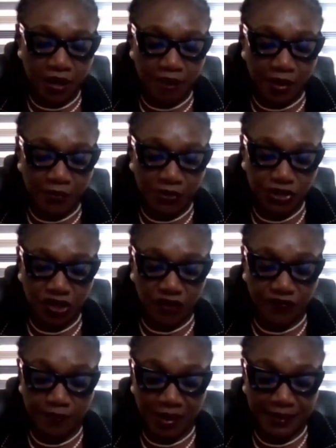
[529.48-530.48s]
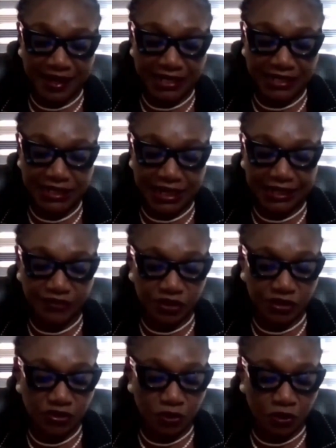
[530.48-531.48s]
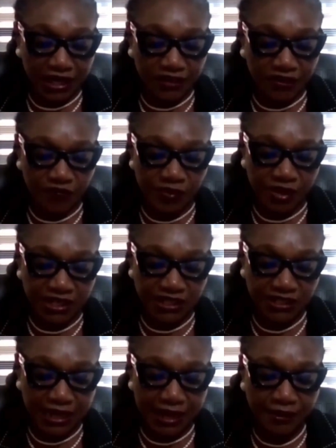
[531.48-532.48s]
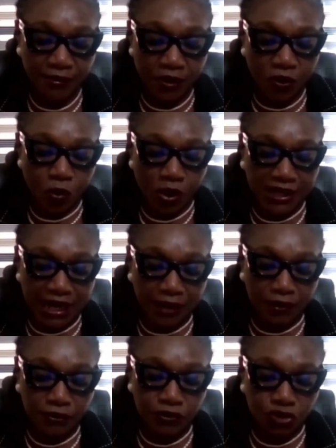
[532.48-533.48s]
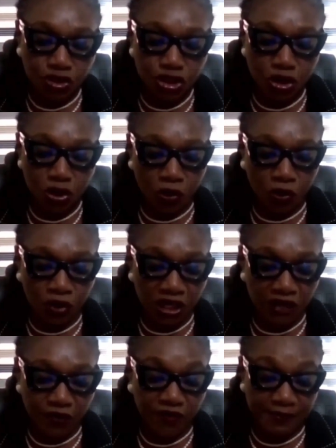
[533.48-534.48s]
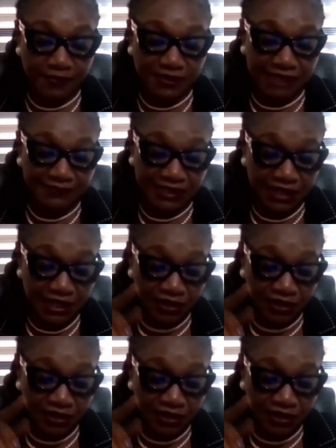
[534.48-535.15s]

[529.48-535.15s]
permission of the permanent secretary, stroke head of ministerial, whether on duty or on leave of absence,